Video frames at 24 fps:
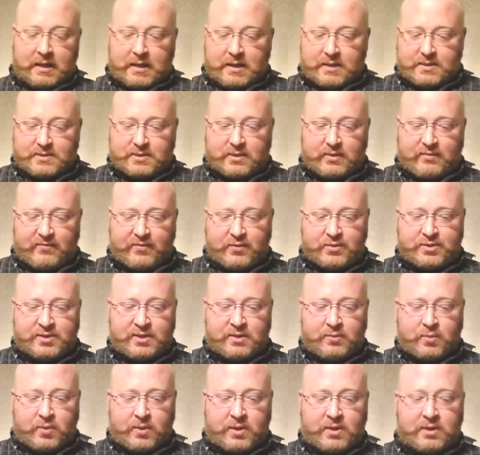So the first
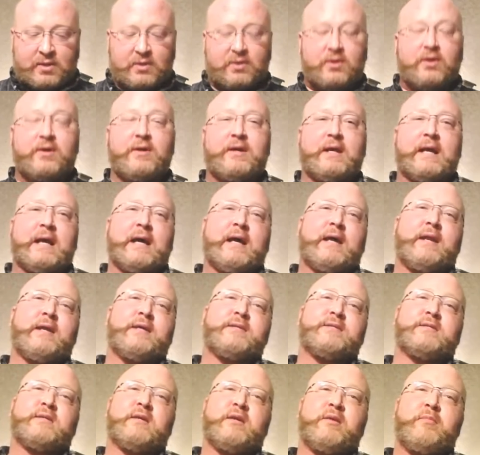thing we're going to look at
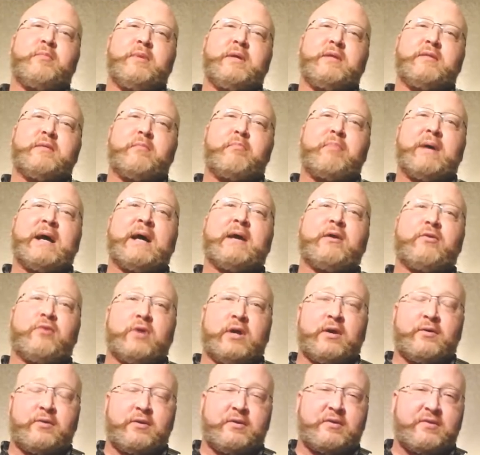is going to be the
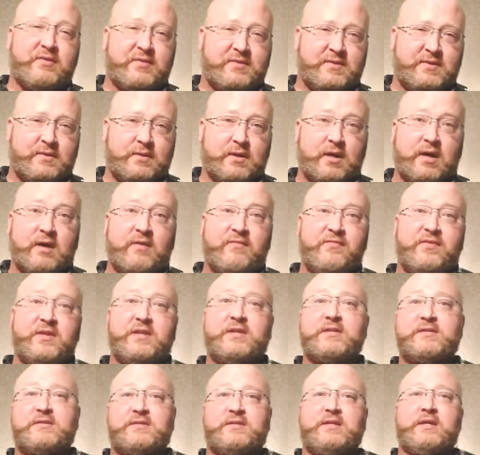background of the
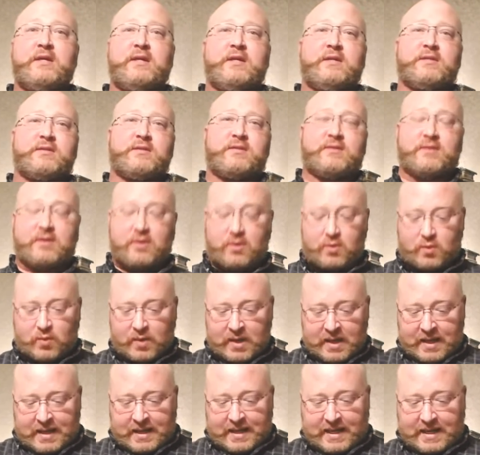disease. So
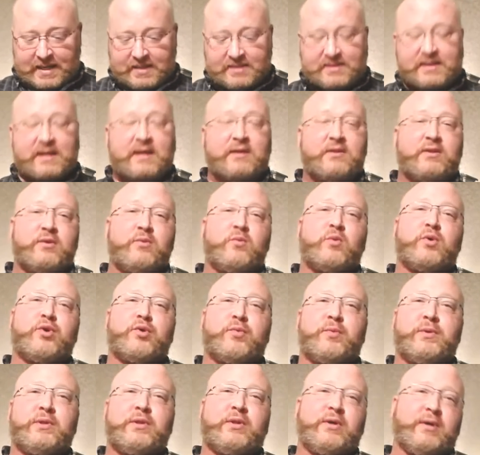exactly what are
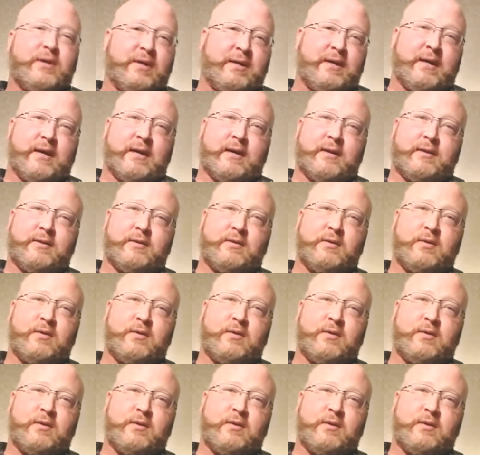we looking at?